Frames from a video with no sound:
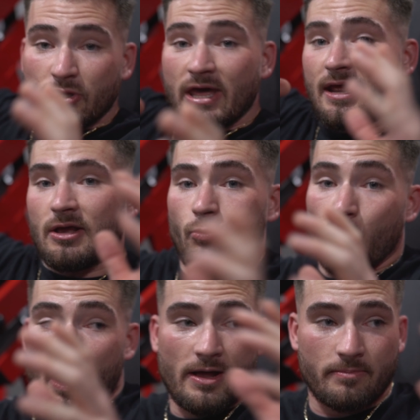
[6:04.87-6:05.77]
that
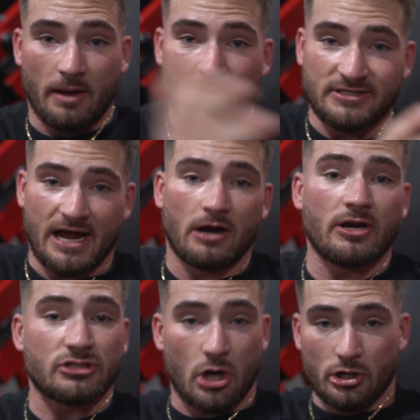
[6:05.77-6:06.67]
while I'm coming down,
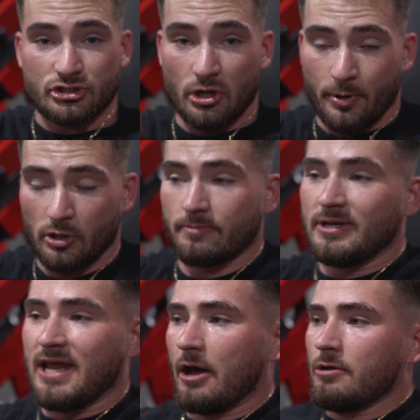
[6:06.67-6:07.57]
it's also pulling me
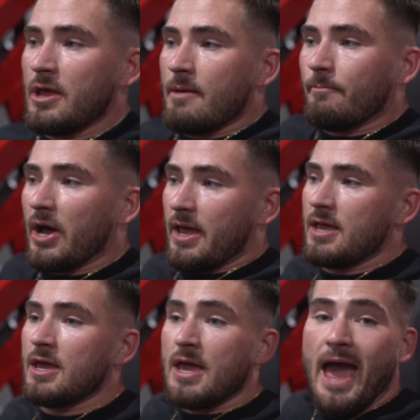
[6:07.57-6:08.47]
down. But
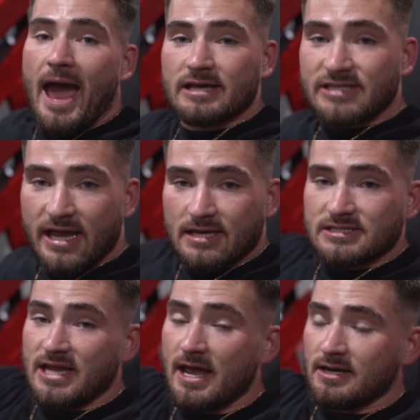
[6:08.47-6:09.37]
as I
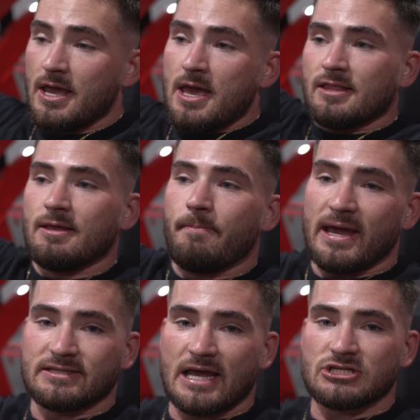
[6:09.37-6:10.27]
extend, the
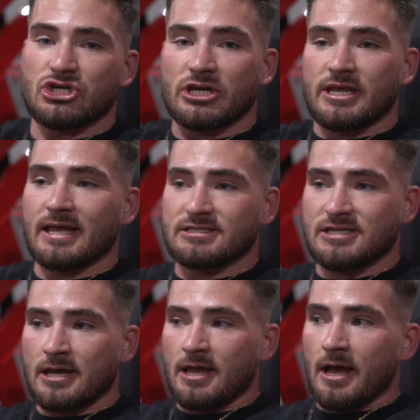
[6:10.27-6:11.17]
band tension gets
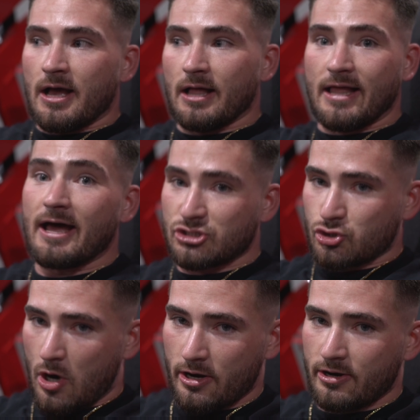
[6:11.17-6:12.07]
a lot
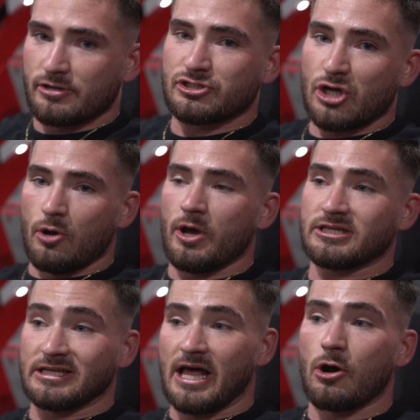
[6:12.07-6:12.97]
stronger, so
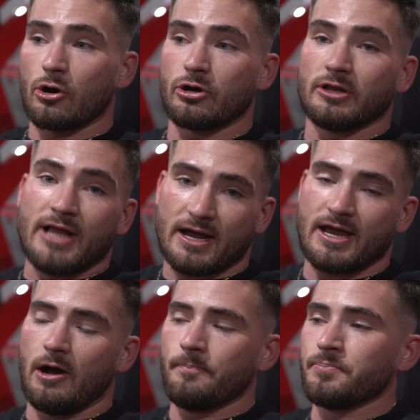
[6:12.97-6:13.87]
it's a lot harder to lock out.